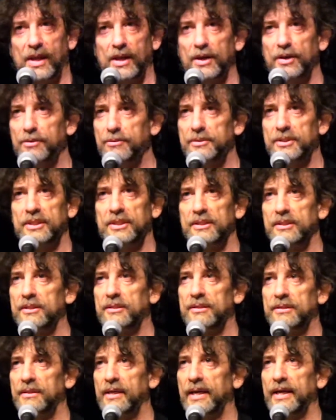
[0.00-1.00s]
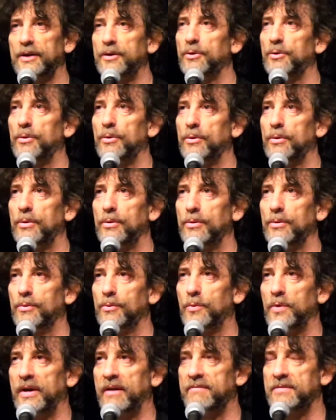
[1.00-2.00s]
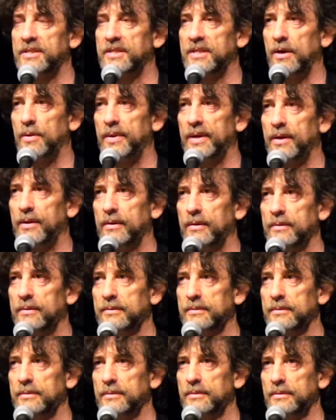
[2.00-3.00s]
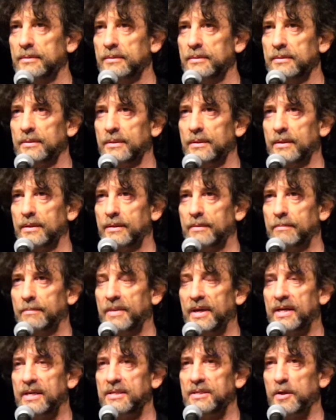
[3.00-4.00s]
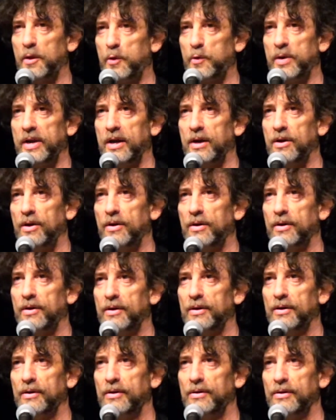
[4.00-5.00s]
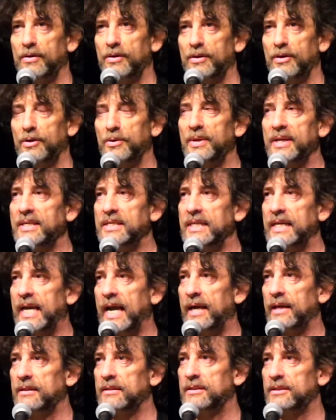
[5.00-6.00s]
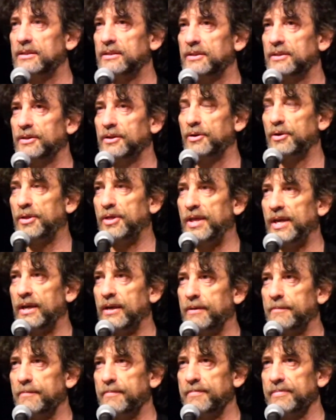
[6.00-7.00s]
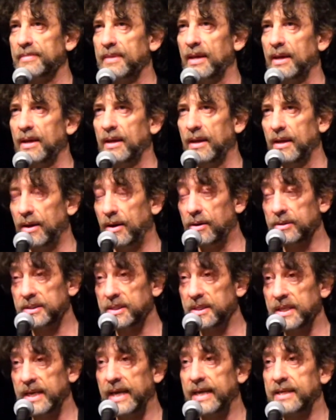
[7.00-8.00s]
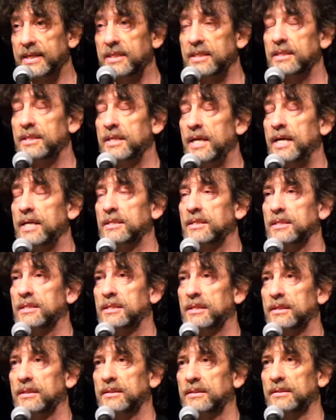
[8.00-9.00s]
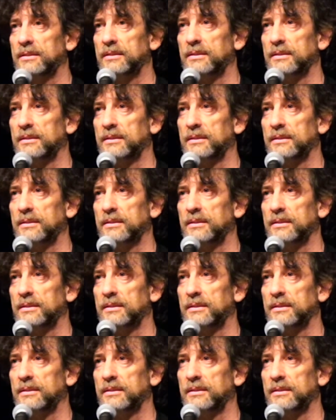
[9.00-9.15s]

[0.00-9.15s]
You just ignore whatever's going on, because at 3 o'clock you need to get your thing onto the editor's desk.